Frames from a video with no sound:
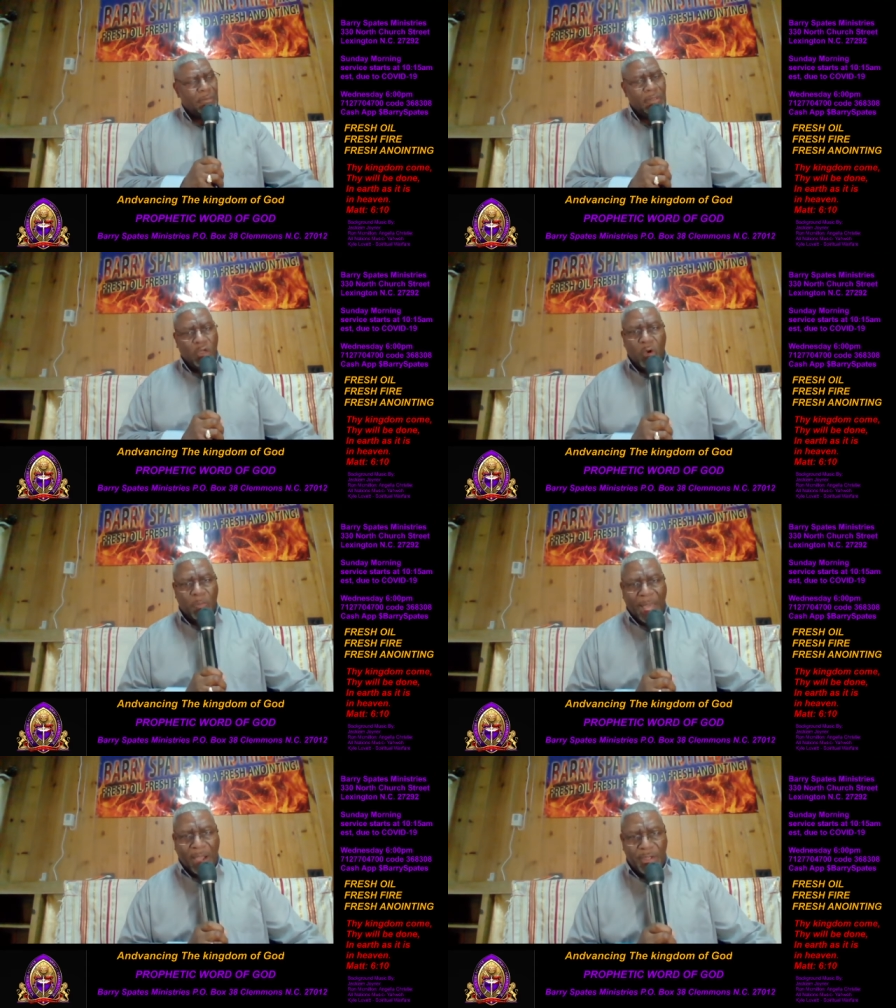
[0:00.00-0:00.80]
You
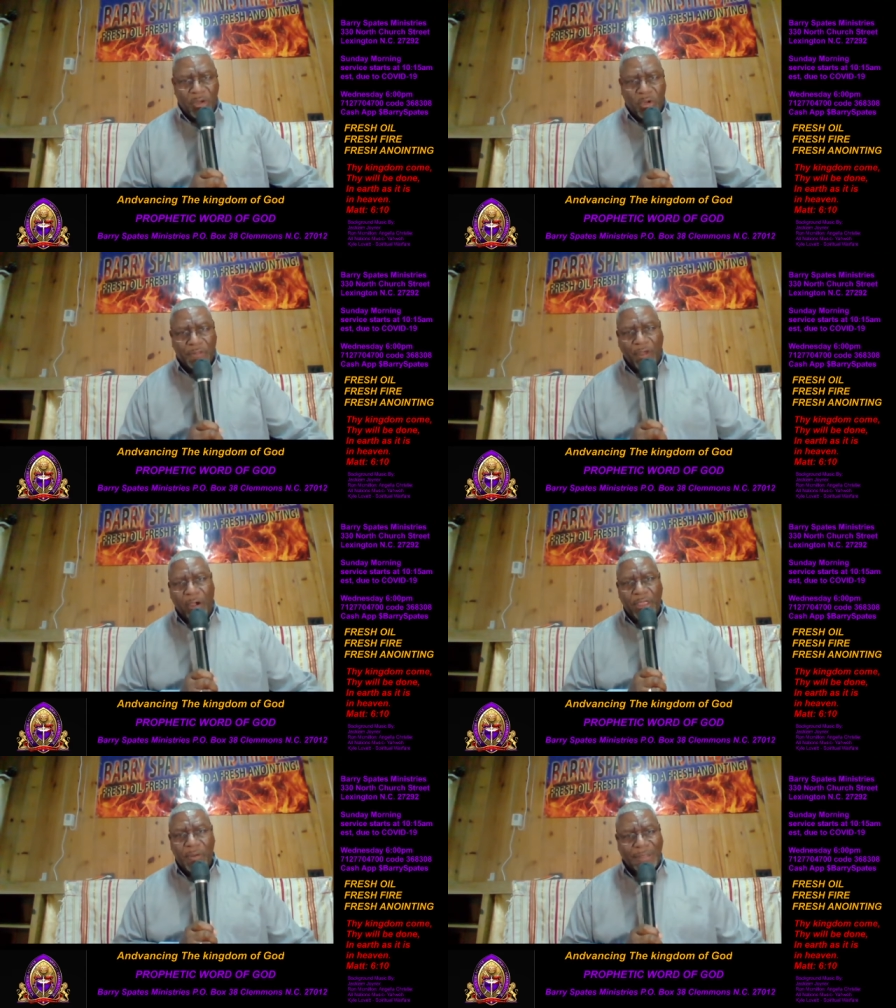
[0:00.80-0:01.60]
want power, you want
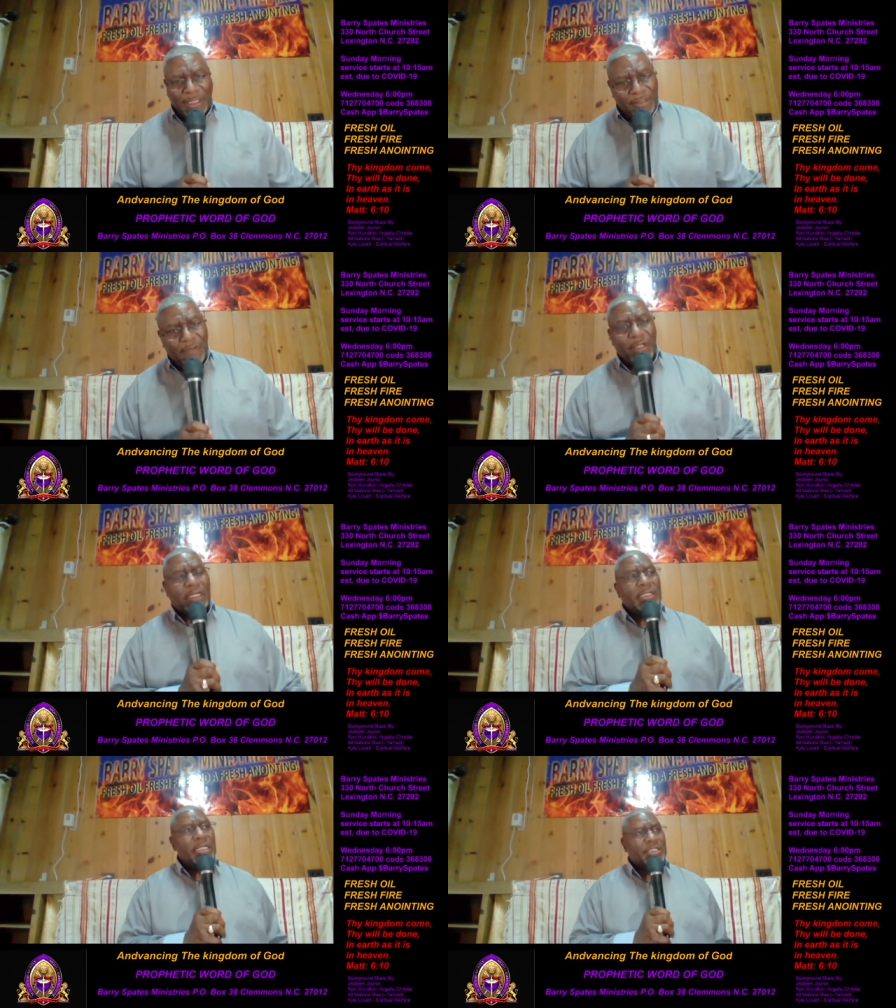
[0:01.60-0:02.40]
authority, you got to love
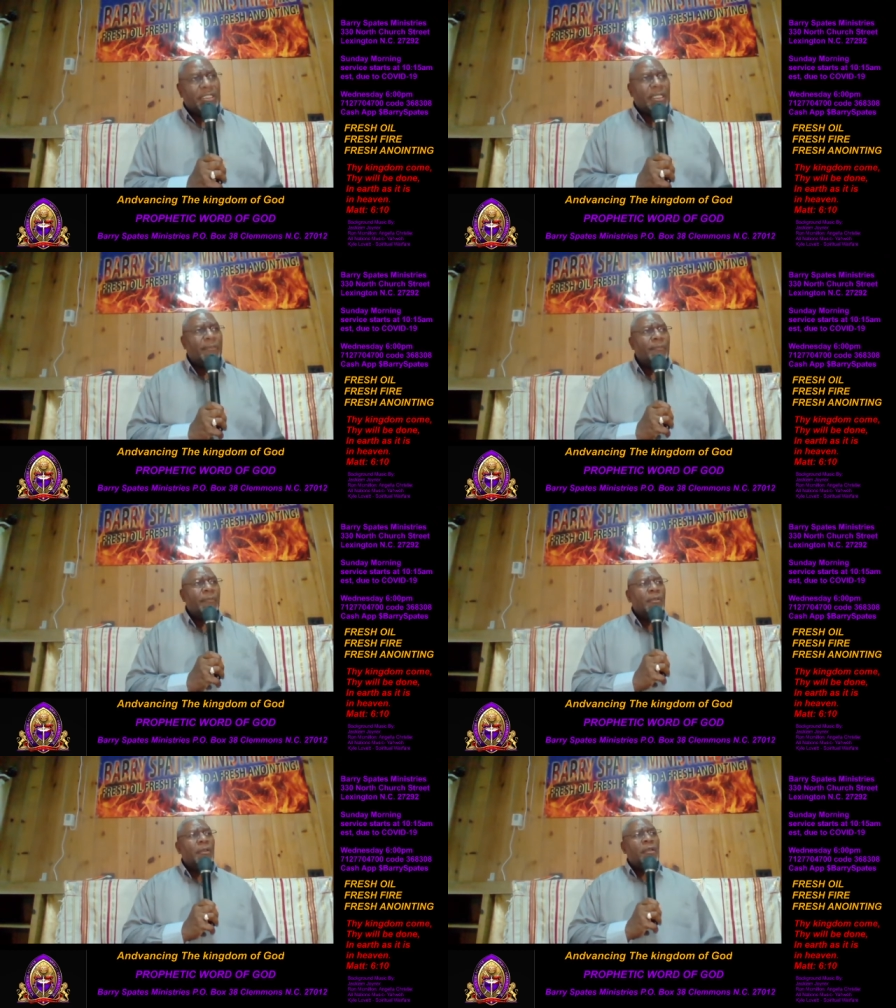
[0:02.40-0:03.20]
unconditionally. Yes.